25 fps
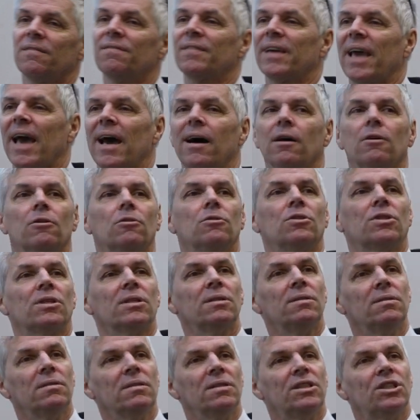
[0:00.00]
of cows
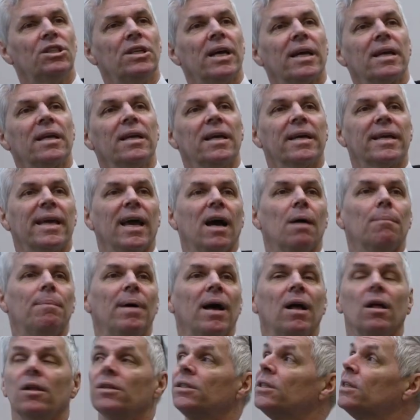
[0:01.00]
and checking account
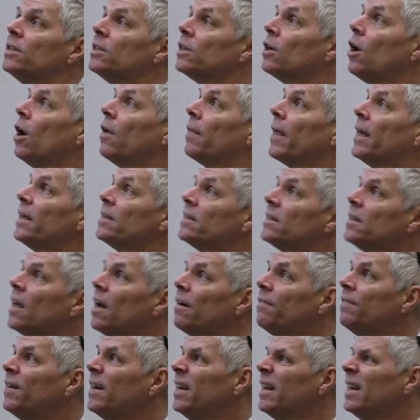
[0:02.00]
balances and all that
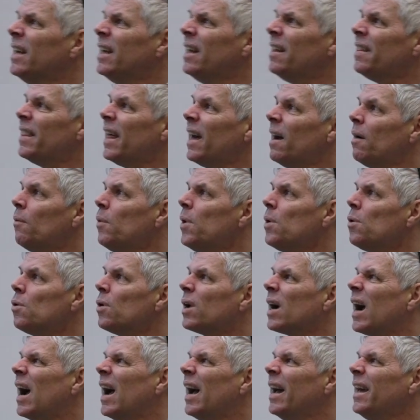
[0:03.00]
stuff, that we were
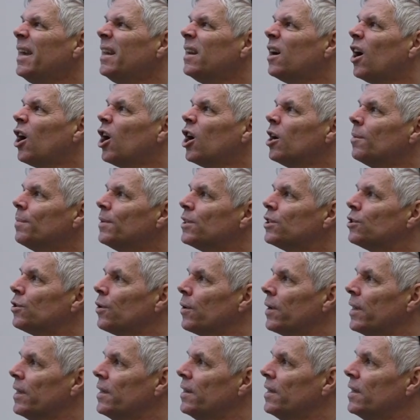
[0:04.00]
kind of
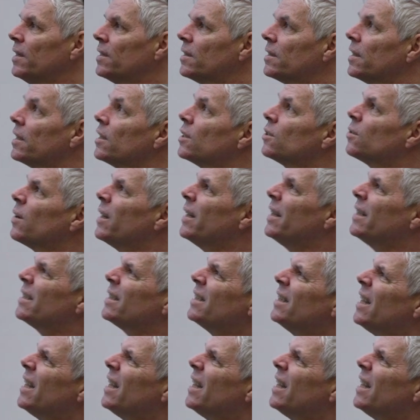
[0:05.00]
arbitrary in these things, right? It's